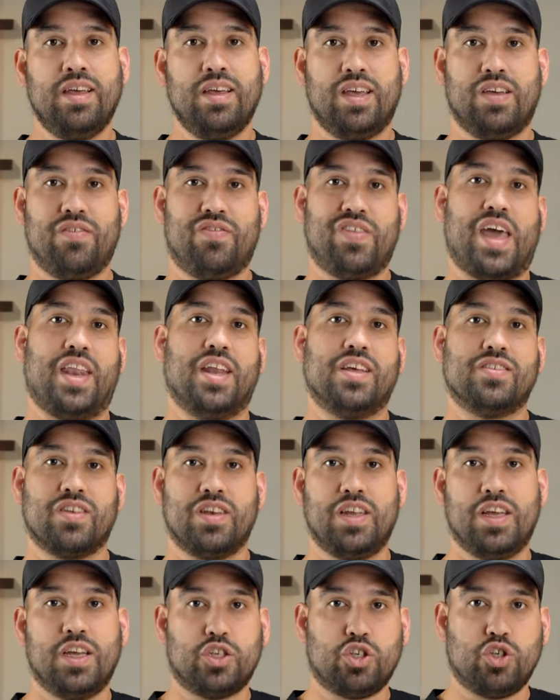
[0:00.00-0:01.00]
If that is
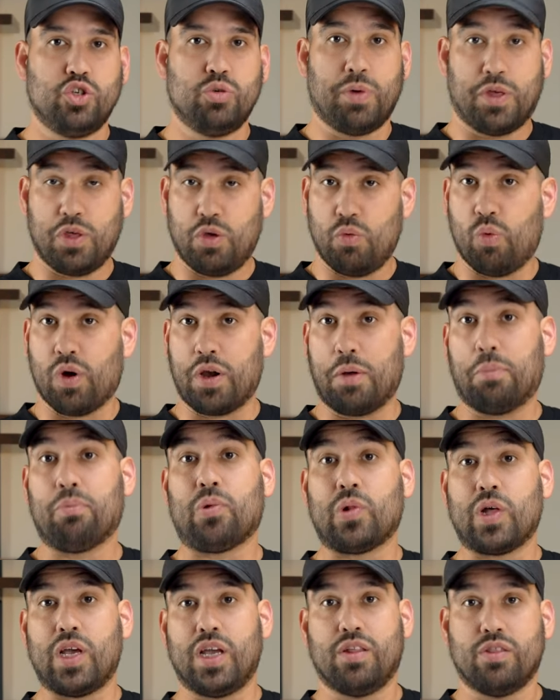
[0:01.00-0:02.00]
an issue, but you want to
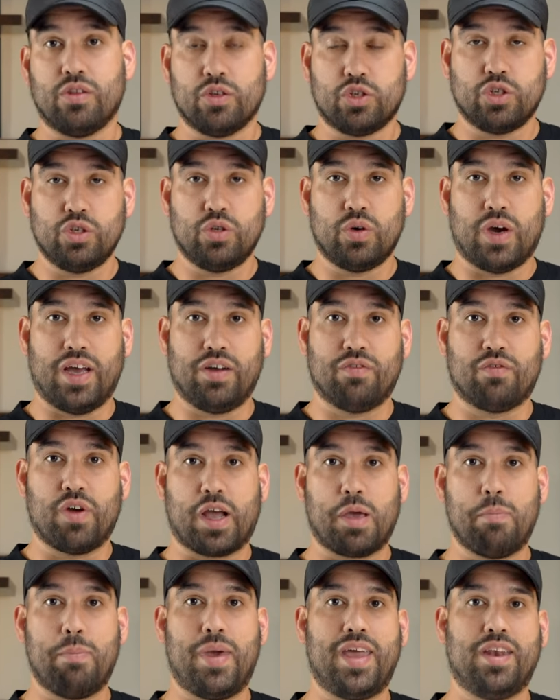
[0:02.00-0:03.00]
play in this shoe, I'd
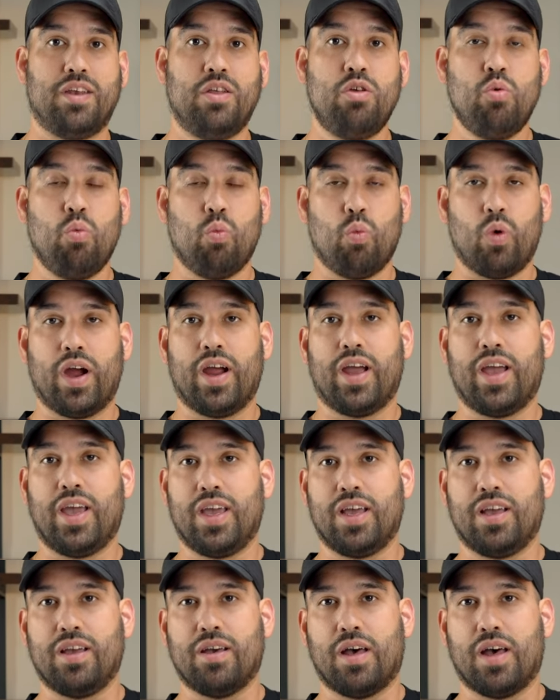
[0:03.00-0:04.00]
recommend
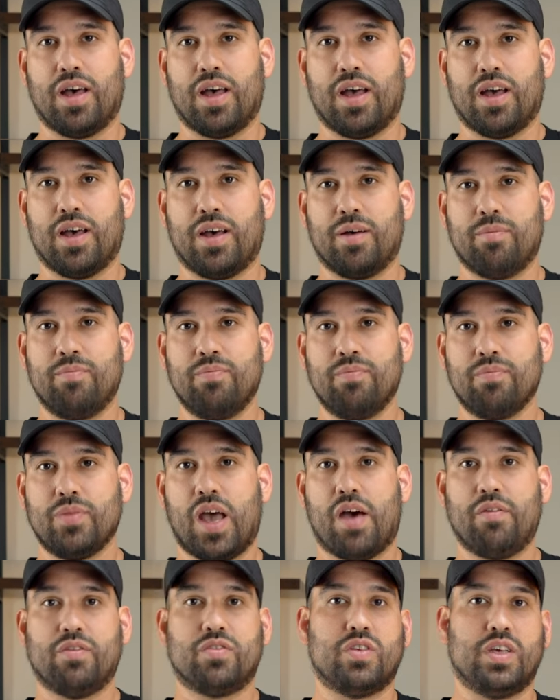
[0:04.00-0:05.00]
wearing uh,
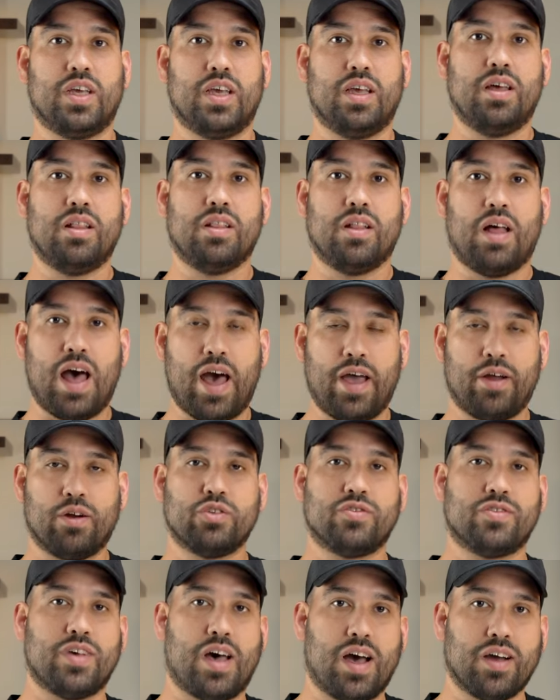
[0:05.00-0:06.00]
obviously higher
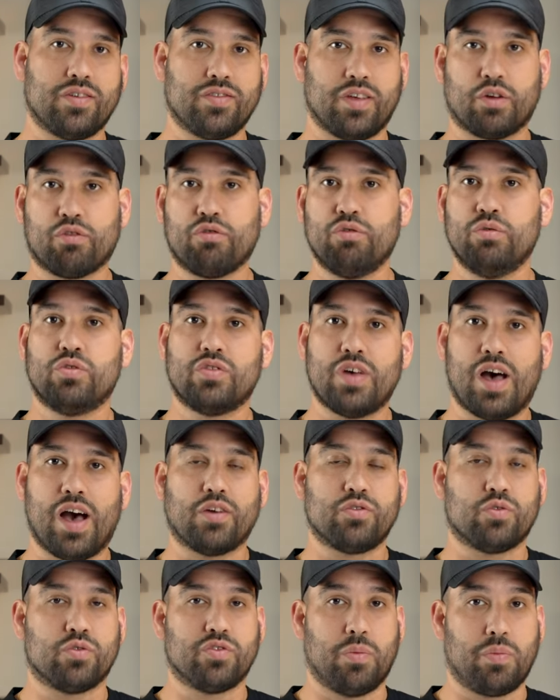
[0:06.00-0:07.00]
socks, like crew
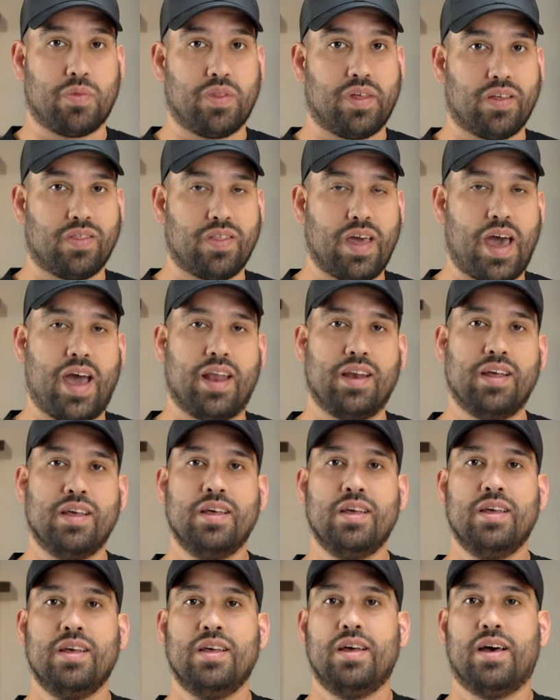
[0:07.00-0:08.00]
socks or something like that,
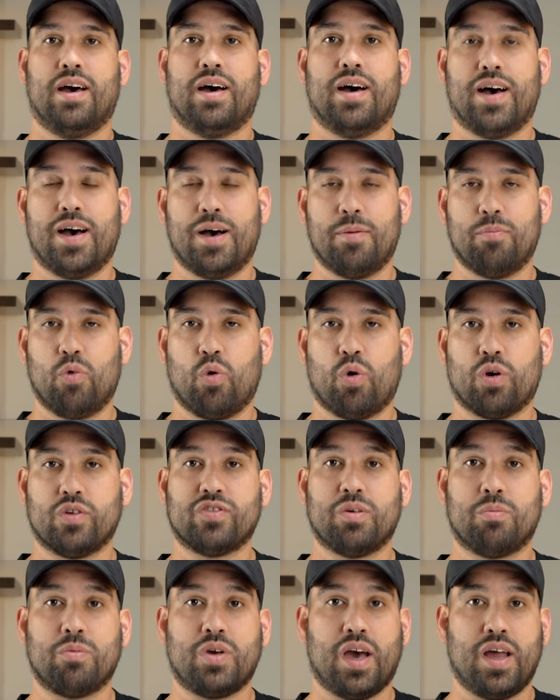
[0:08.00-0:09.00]
um, or
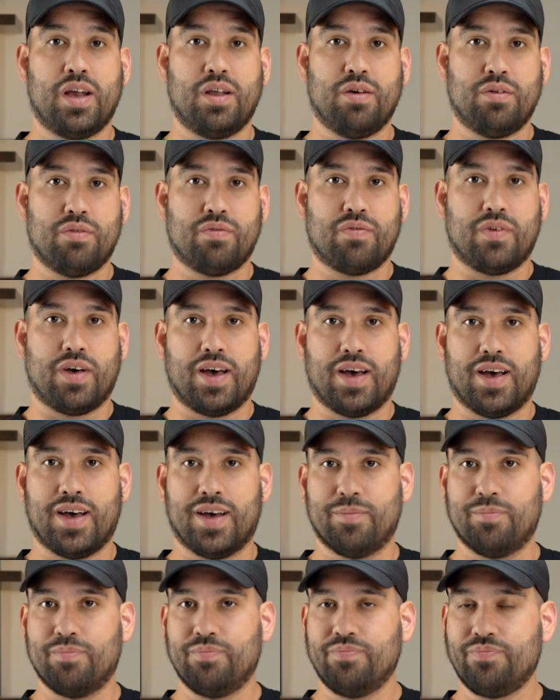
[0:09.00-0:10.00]
some kind of
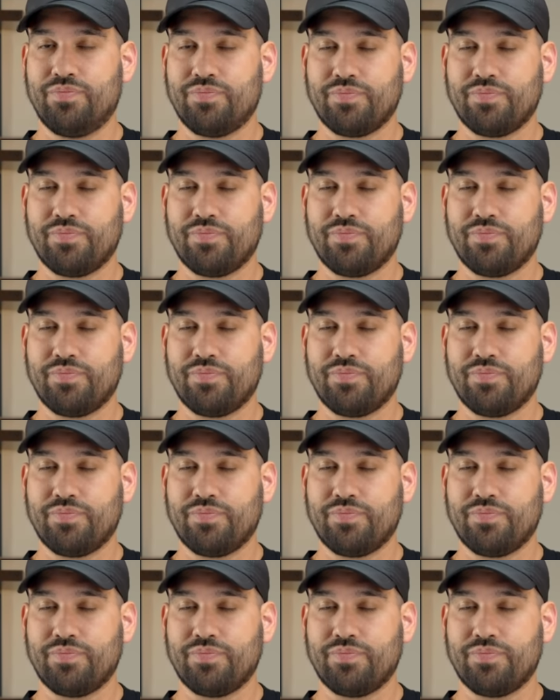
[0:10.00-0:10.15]
um,